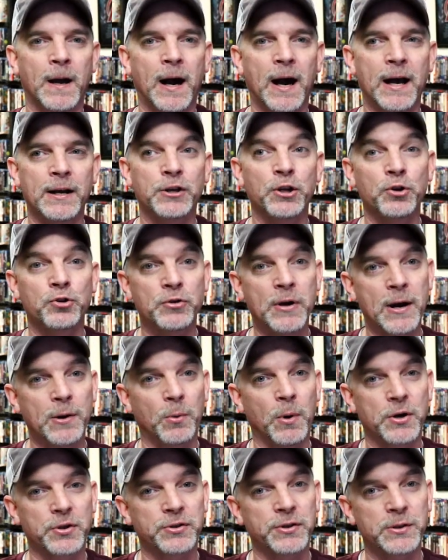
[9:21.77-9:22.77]
I do try
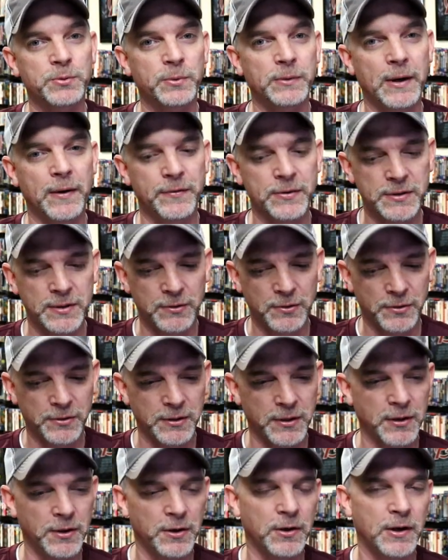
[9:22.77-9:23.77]
to watch this one every single
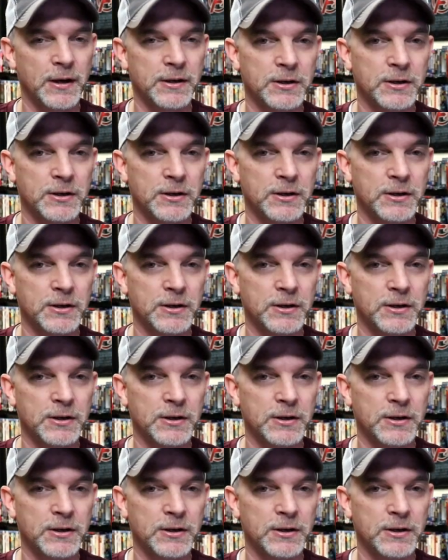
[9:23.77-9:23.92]
year.